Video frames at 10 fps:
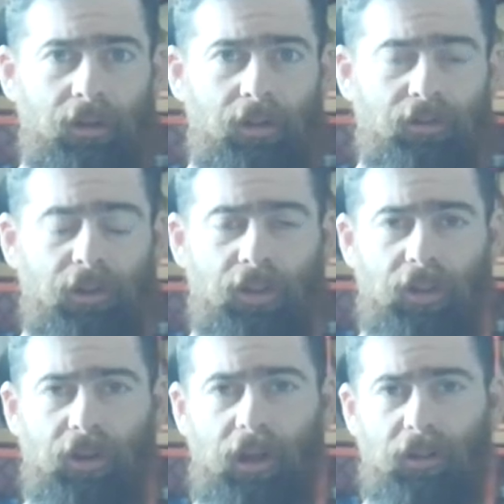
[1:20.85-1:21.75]
The
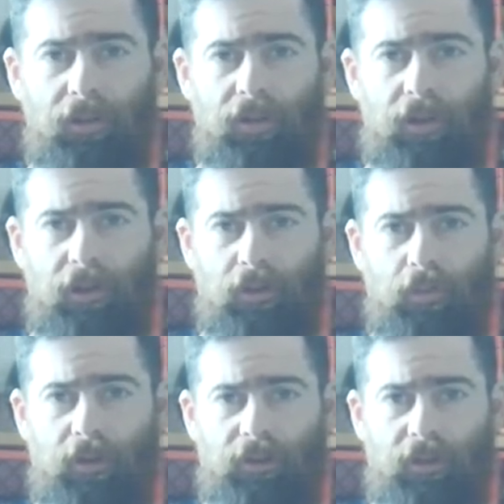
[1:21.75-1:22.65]
recent LSD
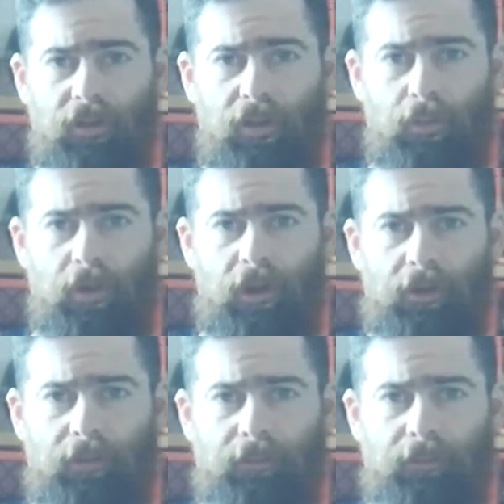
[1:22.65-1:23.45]
experience has been